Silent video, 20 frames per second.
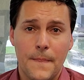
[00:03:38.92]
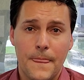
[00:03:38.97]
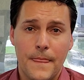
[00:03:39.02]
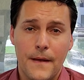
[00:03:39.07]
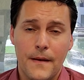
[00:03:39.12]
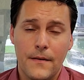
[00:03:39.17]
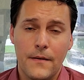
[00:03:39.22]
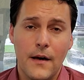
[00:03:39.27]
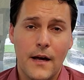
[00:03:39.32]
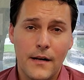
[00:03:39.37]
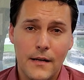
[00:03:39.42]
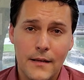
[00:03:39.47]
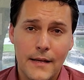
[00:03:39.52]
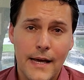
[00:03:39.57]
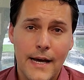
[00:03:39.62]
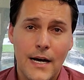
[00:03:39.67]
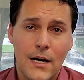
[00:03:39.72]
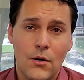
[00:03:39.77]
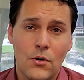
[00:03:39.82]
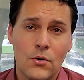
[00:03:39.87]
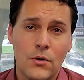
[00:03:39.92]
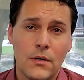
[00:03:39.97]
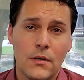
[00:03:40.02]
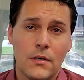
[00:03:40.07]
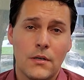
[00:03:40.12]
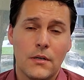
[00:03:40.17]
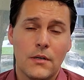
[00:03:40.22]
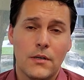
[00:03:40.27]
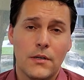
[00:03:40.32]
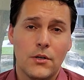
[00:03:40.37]
not allow
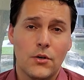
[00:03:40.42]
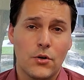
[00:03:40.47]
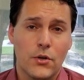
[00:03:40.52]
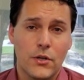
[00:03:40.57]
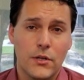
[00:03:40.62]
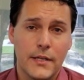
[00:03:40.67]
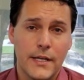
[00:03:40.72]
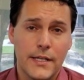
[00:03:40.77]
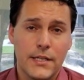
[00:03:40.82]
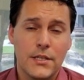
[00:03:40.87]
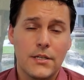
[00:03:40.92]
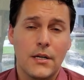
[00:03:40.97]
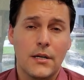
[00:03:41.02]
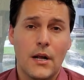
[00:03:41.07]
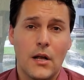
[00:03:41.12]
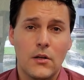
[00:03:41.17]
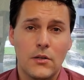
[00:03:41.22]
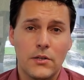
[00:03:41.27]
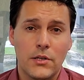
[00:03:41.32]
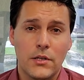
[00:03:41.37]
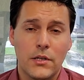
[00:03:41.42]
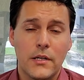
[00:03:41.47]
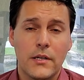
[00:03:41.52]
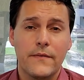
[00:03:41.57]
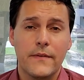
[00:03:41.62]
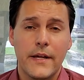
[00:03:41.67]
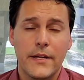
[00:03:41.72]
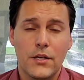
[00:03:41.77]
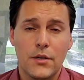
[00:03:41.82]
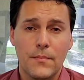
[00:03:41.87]
your collection alternative
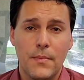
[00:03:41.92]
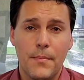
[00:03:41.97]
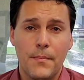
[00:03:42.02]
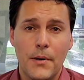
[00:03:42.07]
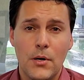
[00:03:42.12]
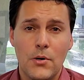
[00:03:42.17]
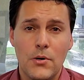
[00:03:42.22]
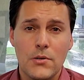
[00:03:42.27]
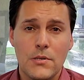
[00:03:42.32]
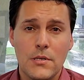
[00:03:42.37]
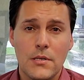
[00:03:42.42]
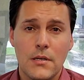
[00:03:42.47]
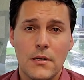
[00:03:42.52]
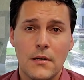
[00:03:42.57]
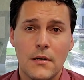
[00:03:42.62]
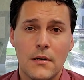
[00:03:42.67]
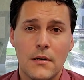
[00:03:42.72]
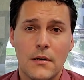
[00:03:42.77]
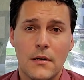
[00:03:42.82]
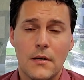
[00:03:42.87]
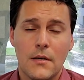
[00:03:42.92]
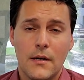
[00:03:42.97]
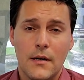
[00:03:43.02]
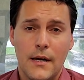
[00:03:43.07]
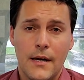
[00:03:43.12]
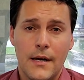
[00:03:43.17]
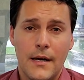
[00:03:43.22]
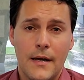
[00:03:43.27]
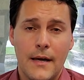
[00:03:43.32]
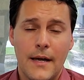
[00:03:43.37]
that you proposed.
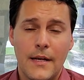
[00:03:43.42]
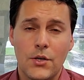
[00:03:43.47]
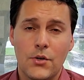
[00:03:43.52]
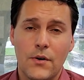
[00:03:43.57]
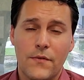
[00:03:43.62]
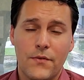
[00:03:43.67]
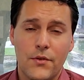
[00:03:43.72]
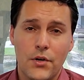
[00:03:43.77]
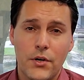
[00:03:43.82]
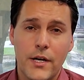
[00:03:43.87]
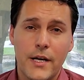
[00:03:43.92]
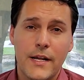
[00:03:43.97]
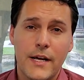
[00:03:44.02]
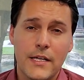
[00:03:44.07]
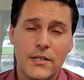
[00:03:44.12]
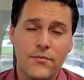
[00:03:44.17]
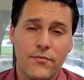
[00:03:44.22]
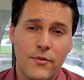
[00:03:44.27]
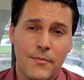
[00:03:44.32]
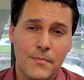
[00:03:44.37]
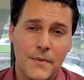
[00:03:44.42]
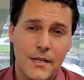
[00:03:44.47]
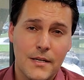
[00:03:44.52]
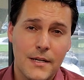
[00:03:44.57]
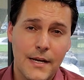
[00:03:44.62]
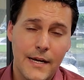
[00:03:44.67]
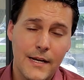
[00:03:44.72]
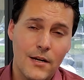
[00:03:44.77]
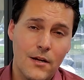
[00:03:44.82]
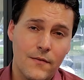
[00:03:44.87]
And you have 30 days from the
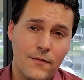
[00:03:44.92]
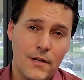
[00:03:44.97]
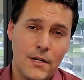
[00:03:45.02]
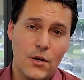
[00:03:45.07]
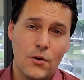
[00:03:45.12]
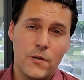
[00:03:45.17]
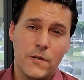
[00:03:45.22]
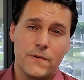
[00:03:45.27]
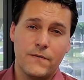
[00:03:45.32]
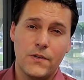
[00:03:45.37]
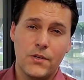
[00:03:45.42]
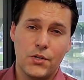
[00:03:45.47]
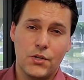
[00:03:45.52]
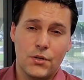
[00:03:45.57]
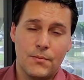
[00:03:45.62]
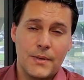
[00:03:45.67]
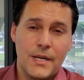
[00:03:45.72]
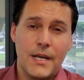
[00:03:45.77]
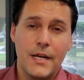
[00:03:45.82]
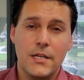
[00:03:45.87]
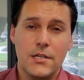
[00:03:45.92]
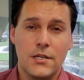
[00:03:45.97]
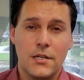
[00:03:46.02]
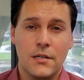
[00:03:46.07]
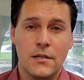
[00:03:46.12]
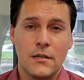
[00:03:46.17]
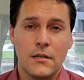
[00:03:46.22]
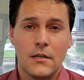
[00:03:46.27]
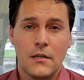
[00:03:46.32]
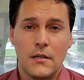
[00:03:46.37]
date of the notice of
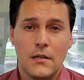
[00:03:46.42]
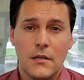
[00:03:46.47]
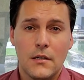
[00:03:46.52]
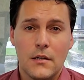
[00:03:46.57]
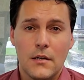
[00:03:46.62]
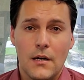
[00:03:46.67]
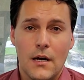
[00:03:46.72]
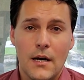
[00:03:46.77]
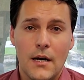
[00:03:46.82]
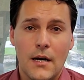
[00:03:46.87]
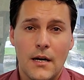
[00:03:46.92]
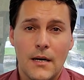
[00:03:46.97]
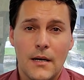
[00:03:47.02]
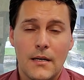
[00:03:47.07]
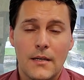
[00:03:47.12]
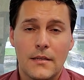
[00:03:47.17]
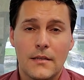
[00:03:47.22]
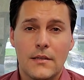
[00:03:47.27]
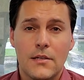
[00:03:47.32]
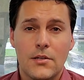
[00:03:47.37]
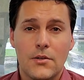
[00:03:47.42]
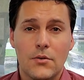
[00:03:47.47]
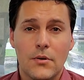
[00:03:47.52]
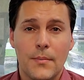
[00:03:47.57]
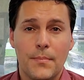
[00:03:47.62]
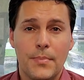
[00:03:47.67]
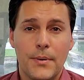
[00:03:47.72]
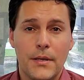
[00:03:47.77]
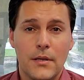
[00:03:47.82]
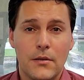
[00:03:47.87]
determination to
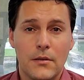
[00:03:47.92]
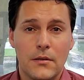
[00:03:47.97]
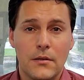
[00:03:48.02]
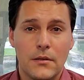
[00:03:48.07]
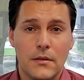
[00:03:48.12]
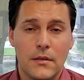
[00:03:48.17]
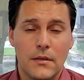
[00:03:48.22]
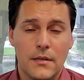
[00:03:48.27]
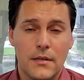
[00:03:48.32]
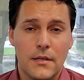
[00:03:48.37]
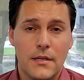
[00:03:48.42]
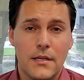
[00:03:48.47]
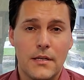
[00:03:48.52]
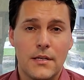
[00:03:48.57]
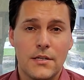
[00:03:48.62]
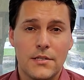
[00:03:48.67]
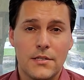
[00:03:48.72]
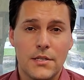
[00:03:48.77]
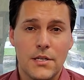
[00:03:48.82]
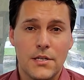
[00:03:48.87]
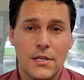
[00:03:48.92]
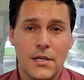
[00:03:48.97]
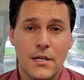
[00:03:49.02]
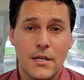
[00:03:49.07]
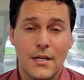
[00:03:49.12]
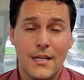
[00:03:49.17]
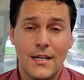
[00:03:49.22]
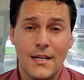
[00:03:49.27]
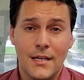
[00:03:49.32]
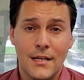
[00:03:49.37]
appeal the decision
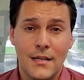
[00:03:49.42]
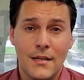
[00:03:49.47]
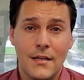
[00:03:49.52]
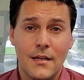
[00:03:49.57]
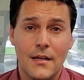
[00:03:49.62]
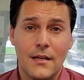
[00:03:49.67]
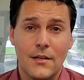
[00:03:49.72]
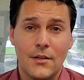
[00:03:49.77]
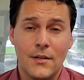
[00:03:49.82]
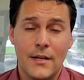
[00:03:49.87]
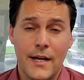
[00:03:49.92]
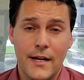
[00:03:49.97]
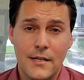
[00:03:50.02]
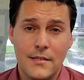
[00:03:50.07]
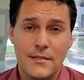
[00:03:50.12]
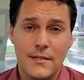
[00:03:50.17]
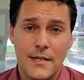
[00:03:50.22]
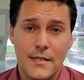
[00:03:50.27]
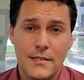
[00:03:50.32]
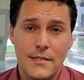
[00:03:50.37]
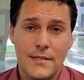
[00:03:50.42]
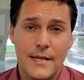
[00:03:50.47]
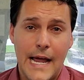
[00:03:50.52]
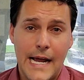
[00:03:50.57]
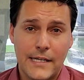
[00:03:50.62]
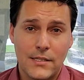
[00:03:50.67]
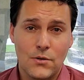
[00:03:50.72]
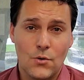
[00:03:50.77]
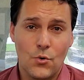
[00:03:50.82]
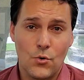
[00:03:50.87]
in United States
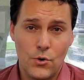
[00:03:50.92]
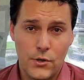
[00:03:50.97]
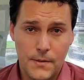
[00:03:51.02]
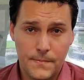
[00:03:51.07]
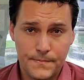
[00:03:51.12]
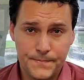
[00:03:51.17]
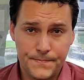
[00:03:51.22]
Tax Court.